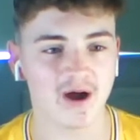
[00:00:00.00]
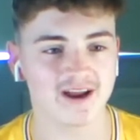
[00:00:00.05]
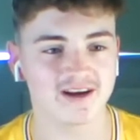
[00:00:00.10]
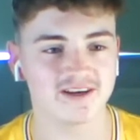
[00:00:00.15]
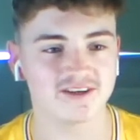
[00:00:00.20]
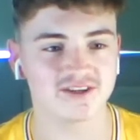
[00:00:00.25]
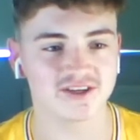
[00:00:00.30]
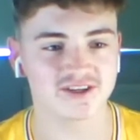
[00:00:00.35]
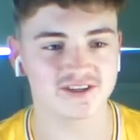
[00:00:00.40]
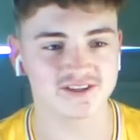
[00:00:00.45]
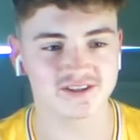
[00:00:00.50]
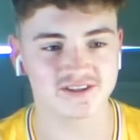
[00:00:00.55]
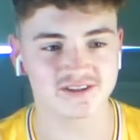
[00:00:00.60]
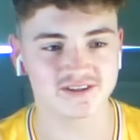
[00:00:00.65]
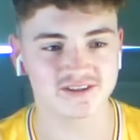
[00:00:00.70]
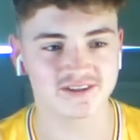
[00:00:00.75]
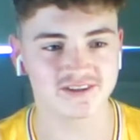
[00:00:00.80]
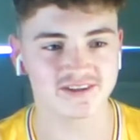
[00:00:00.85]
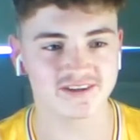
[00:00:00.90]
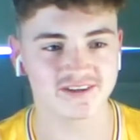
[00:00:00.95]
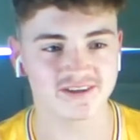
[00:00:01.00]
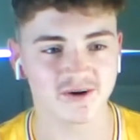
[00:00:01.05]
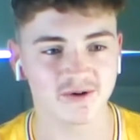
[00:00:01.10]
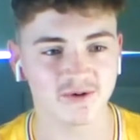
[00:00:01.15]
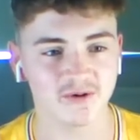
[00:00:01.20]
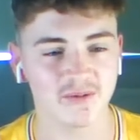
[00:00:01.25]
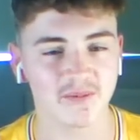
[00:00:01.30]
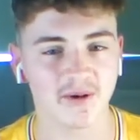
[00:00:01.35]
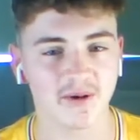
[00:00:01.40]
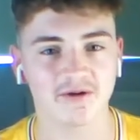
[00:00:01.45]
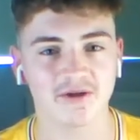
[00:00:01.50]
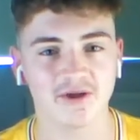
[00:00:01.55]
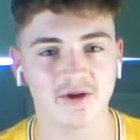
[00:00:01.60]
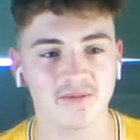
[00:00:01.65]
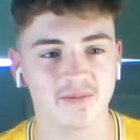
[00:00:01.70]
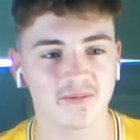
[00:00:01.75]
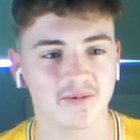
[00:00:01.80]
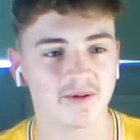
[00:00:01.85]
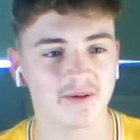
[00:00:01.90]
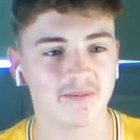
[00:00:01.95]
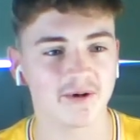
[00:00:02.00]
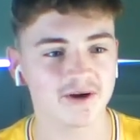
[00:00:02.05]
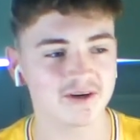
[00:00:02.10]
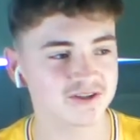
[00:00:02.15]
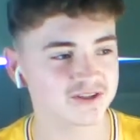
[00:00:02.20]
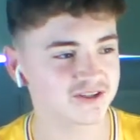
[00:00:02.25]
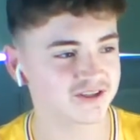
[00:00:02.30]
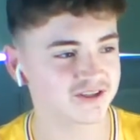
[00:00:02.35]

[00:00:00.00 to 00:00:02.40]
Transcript: and just all about you, pretty much.